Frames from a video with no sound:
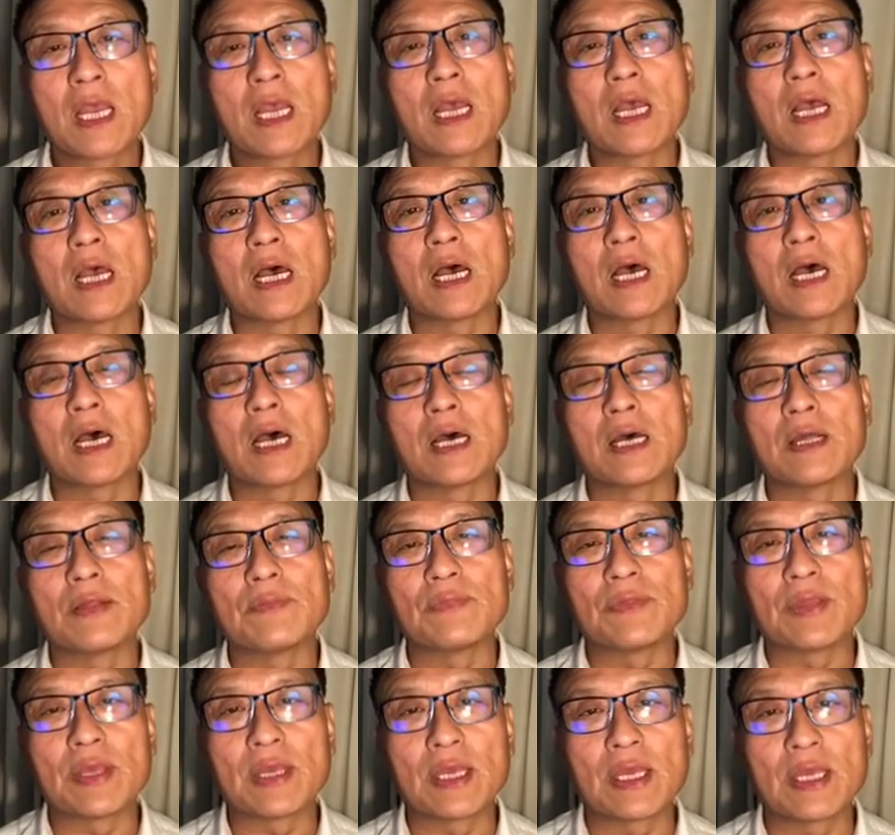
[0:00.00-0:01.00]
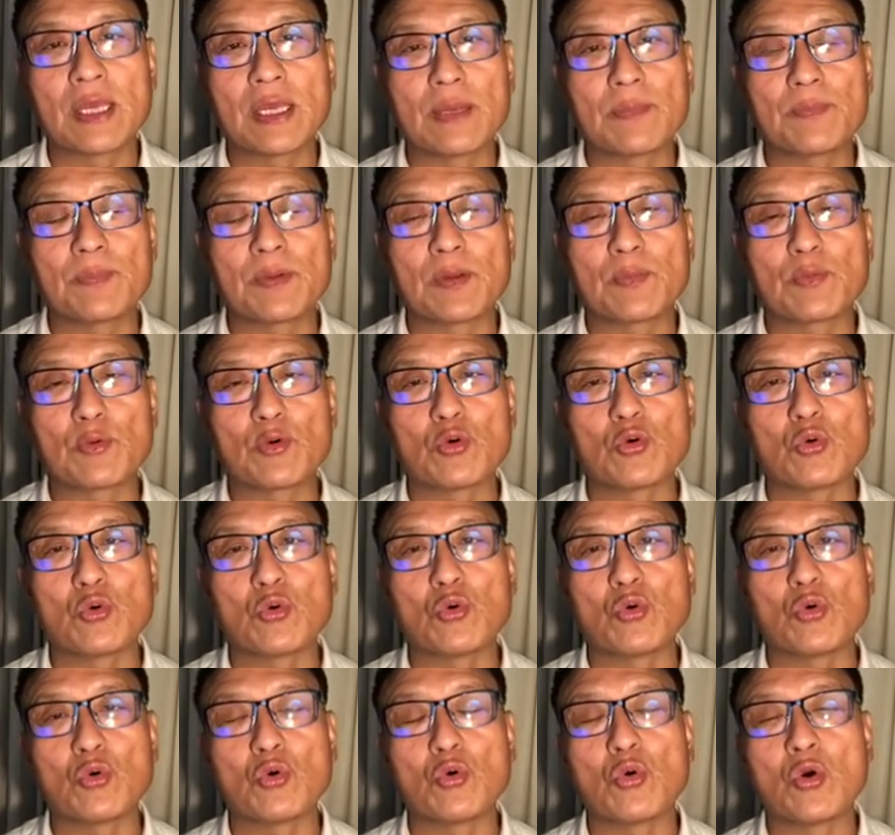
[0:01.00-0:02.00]
uh, the people
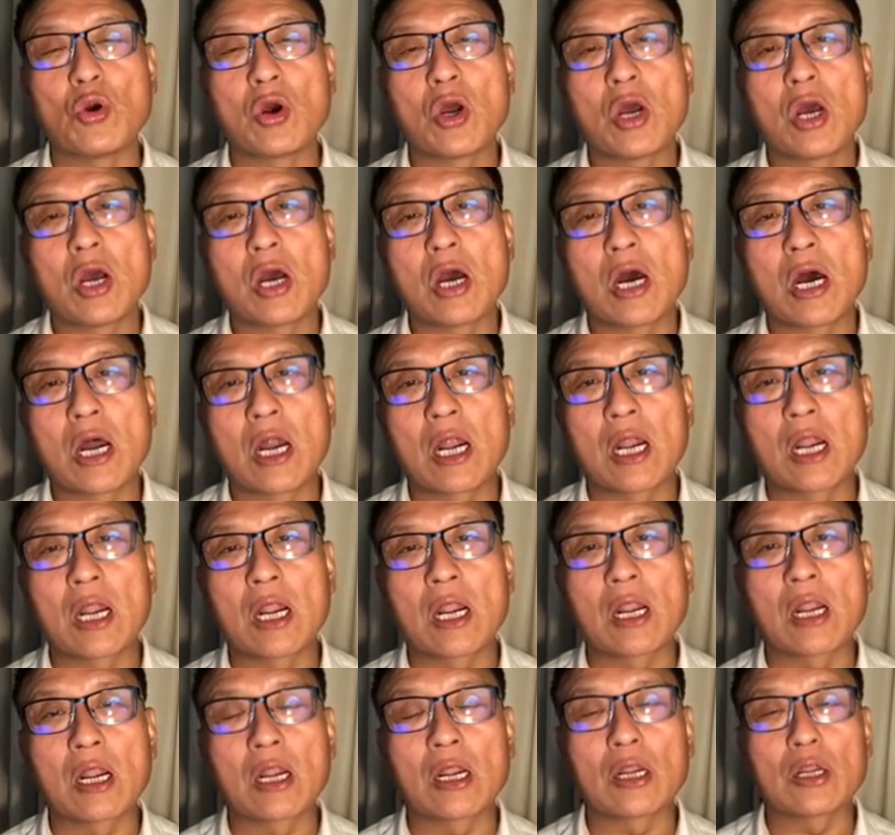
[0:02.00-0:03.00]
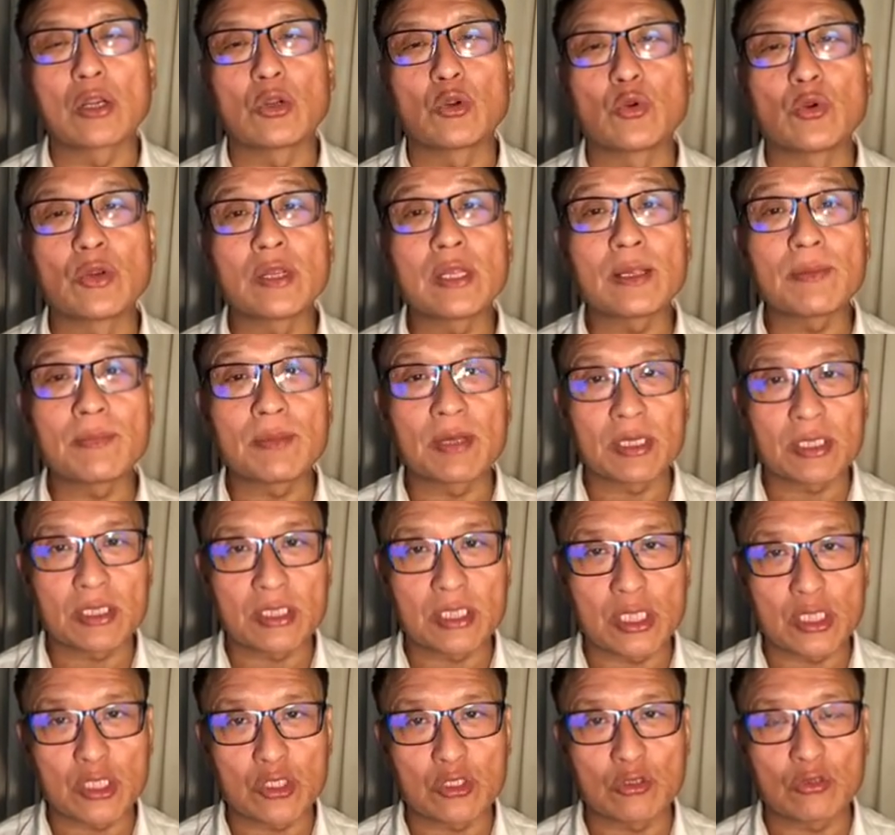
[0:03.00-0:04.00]
who are doing
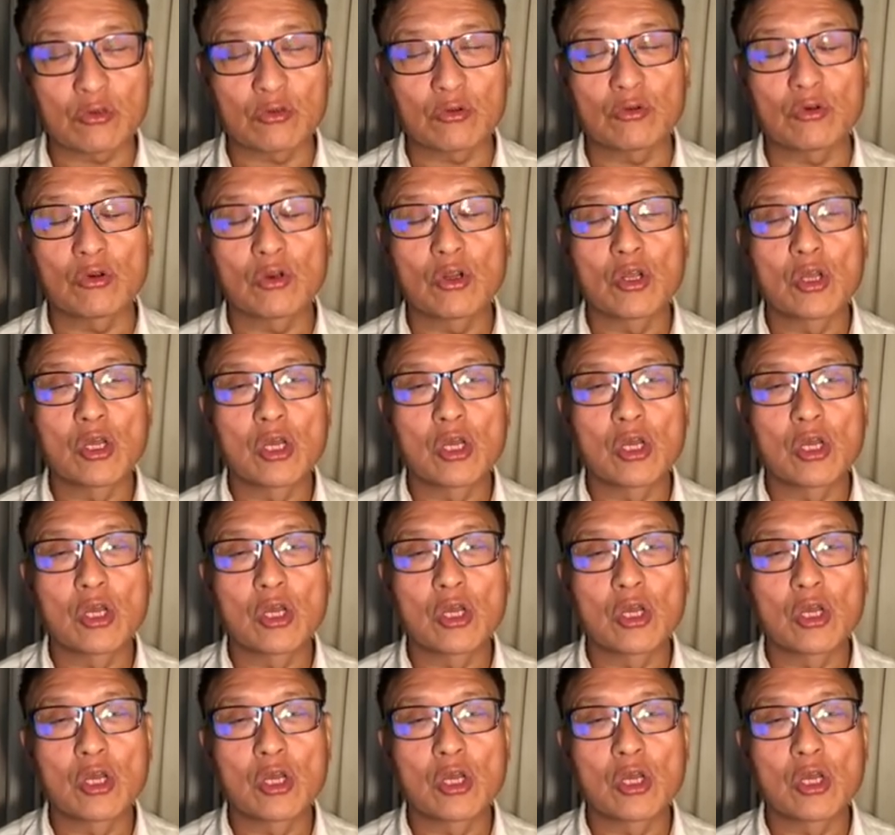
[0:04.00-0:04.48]
meditation